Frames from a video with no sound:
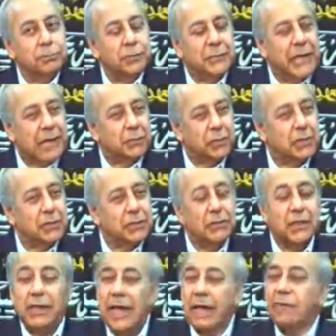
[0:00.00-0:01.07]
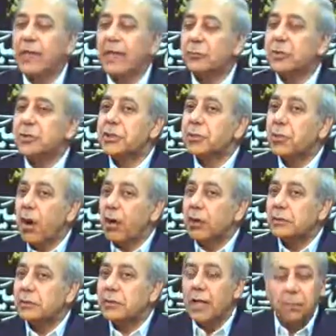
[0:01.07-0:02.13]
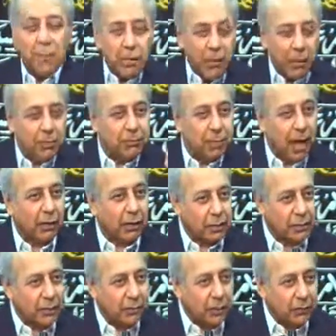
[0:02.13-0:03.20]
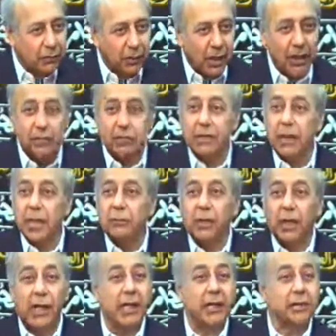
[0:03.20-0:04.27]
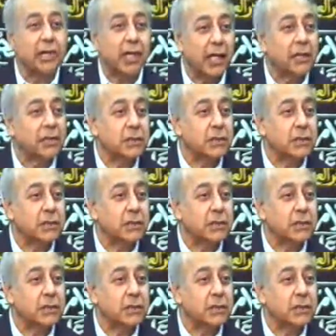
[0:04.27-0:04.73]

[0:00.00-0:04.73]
That was the level at which he was. Imam Muhammad Baqir salawatullahi wasalamu alayhi says